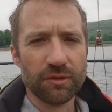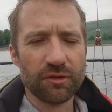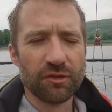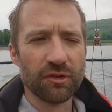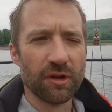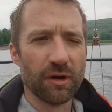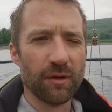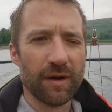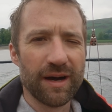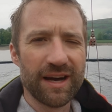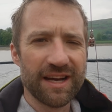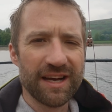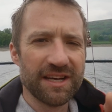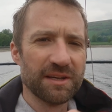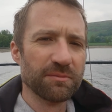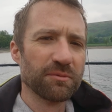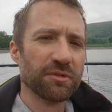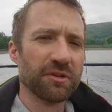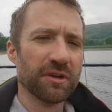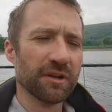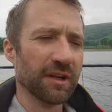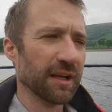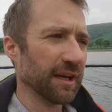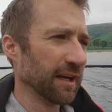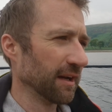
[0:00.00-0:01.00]
So I am
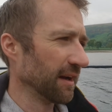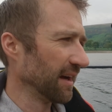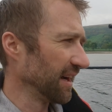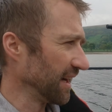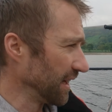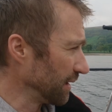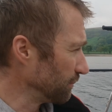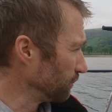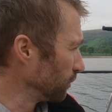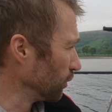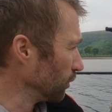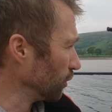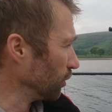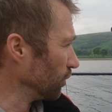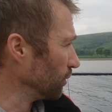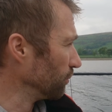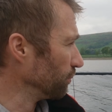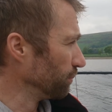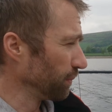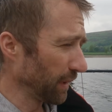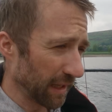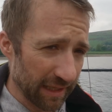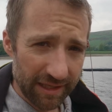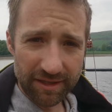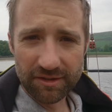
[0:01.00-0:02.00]
still here at Port
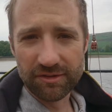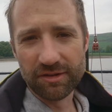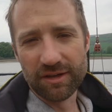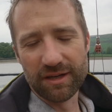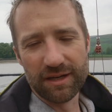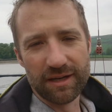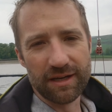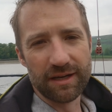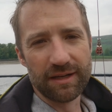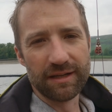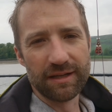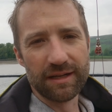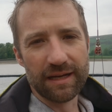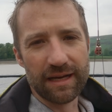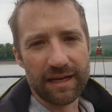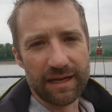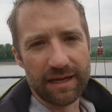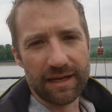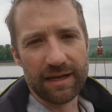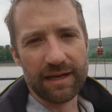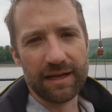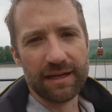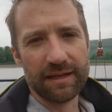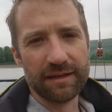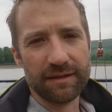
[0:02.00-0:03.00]
Bannatyne,
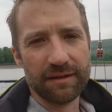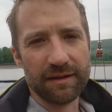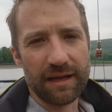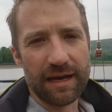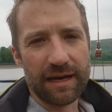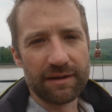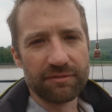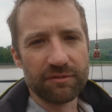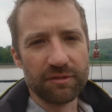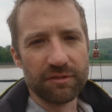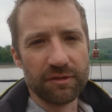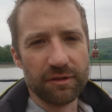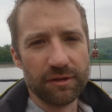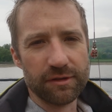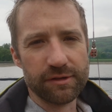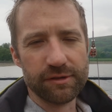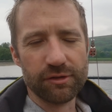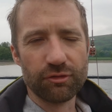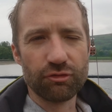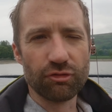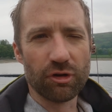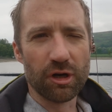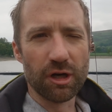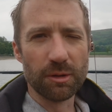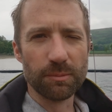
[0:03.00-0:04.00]
and after the
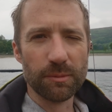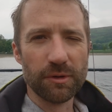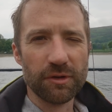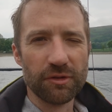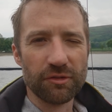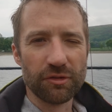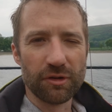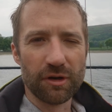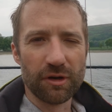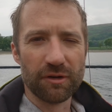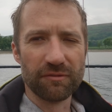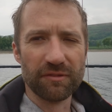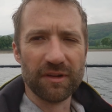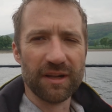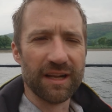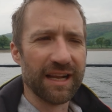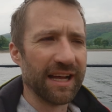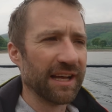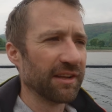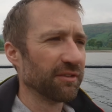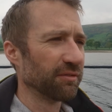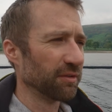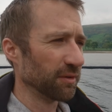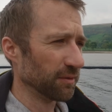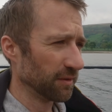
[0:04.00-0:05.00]
dramas of the
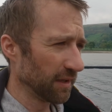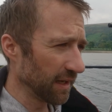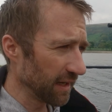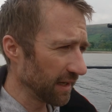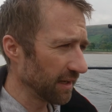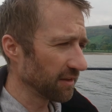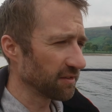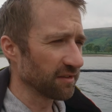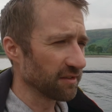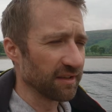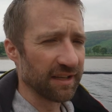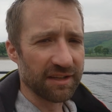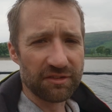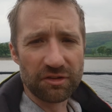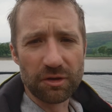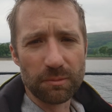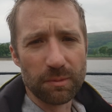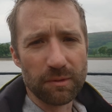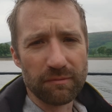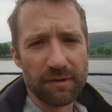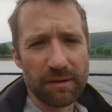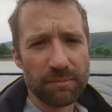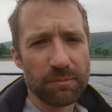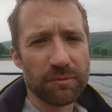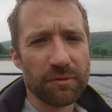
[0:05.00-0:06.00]
last few days and last couple
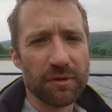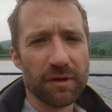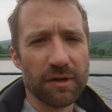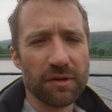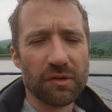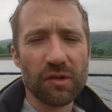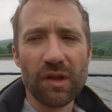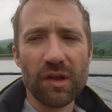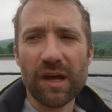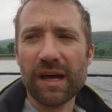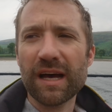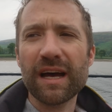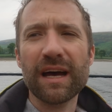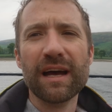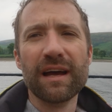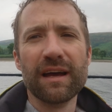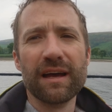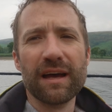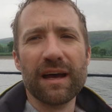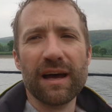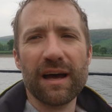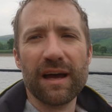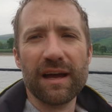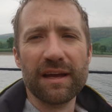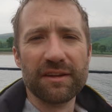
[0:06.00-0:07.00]
of episodes,
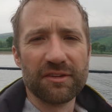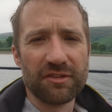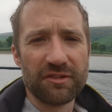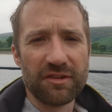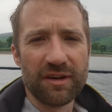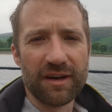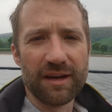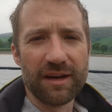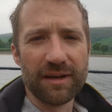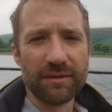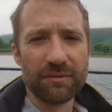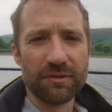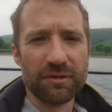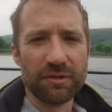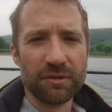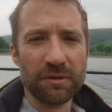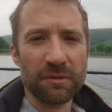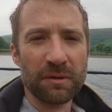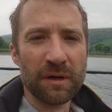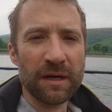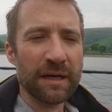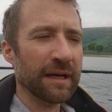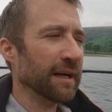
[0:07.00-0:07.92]
it's time to